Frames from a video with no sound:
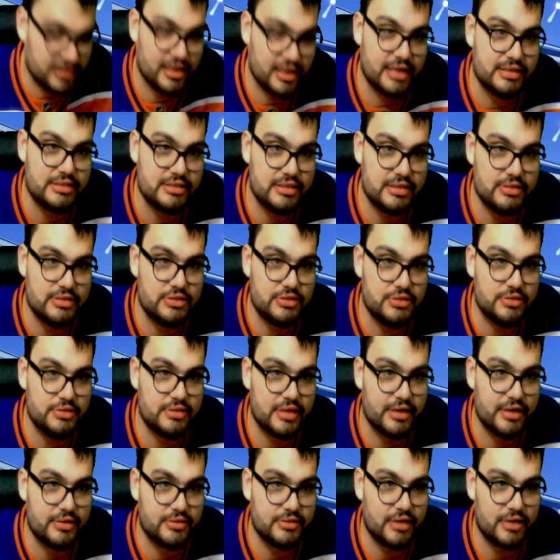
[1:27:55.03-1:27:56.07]
that's the
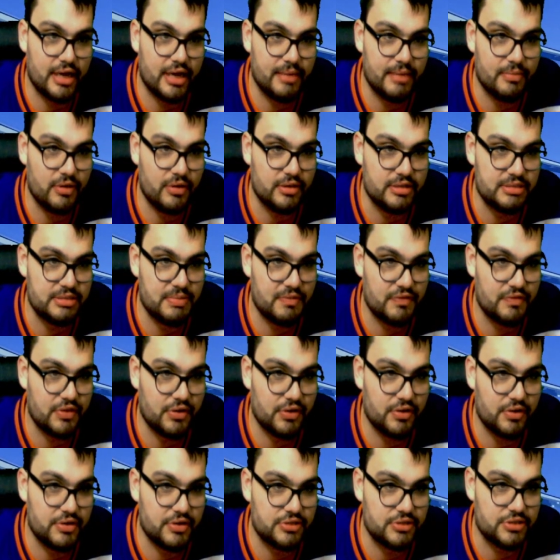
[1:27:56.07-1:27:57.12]
2000. I'm honest with the
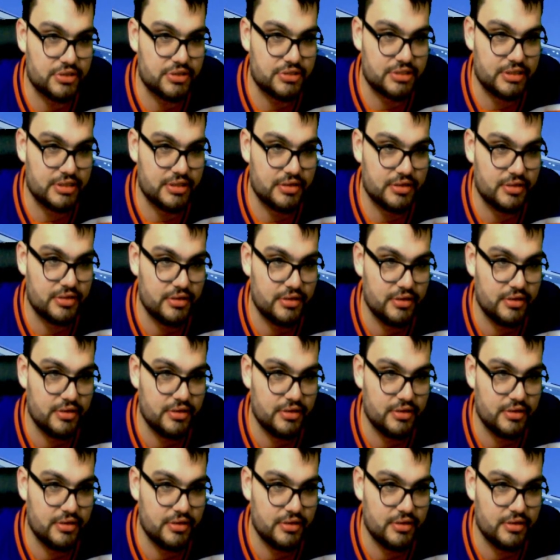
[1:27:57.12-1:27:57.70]
current jersey.